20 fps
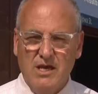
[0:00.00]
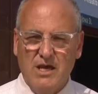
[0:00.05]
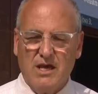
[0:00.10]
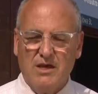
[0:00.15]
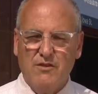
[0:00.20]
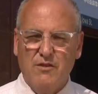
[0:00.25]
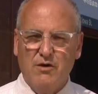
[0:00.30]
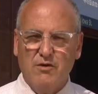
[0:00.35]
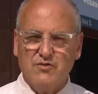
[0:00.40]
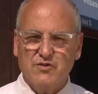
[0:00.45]

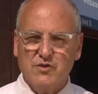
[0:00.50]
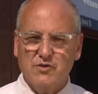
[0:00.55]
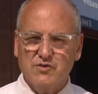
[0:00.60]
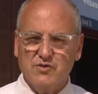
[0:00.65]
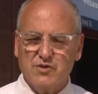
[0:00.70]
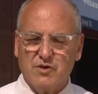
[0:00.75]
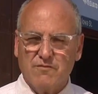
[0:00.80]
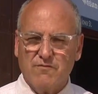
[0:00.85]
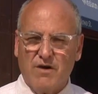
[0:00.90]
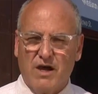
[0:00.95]
And those who
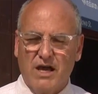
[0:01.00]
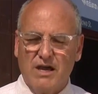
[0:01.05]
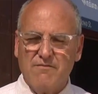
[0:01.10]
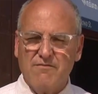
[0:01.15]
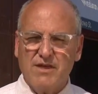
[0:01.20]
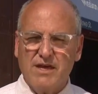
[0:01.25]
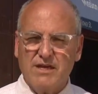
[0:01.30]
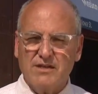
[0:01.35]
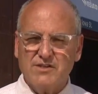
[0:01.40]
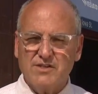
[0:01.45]

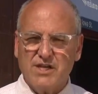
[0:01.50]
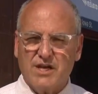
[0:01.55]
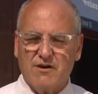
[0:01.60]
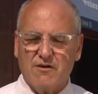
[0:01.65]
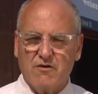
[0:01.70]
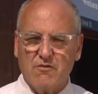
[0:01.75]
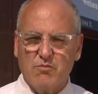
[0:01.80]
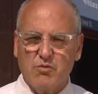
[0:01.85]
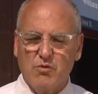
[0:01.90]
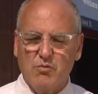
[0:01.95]
survived that
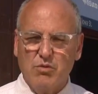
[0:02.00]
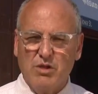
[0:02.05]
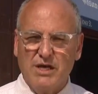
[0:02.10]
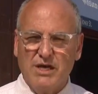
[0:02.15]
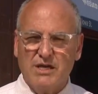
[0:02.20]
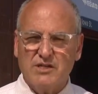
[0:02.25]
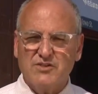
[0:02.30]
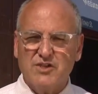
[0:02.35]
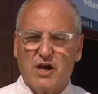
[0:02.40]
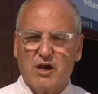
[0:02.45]
terrible
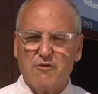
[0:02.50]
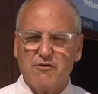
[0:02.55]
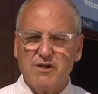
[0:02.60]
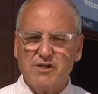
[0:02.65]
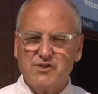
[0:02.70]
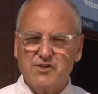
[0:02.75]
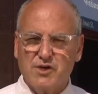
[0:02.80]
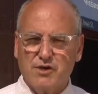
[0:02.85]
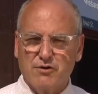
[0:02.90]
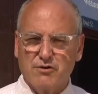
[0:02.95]
blaze are
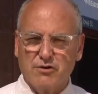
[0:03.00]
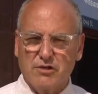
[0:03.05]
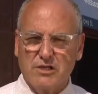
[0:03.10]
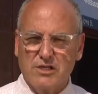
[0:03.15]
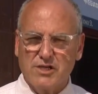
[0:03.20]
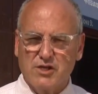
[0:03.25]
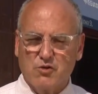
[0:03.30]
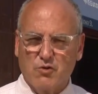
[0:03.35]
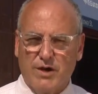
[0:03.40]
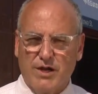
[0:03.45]

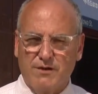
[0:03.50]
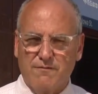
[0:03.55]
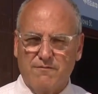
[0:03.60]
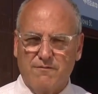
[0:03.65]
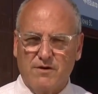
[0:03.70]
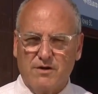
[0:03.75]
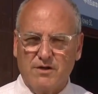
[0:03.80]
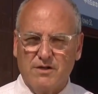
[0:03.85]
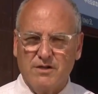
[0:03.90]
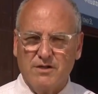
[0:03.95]
eternally
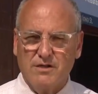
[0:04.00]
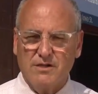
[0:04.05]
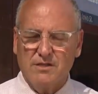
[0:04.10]
grateful.